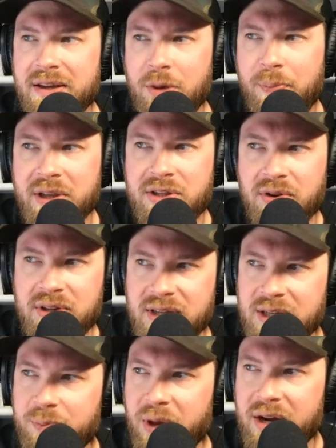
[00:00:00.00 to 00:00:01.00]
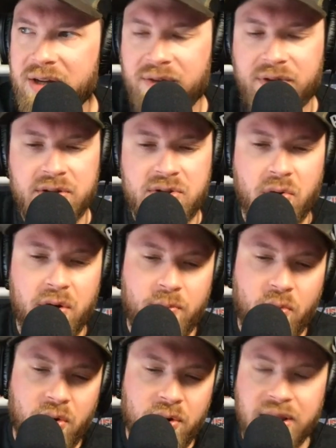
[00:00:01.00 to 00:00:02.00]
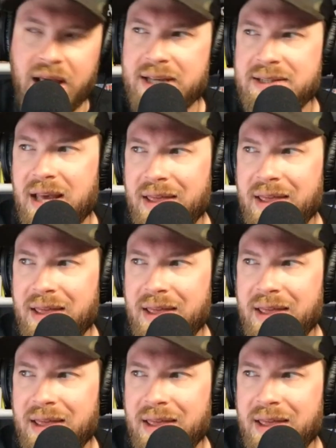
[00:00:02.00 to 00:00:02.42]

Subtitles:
You pick 2 to 6 players if they'll score more or less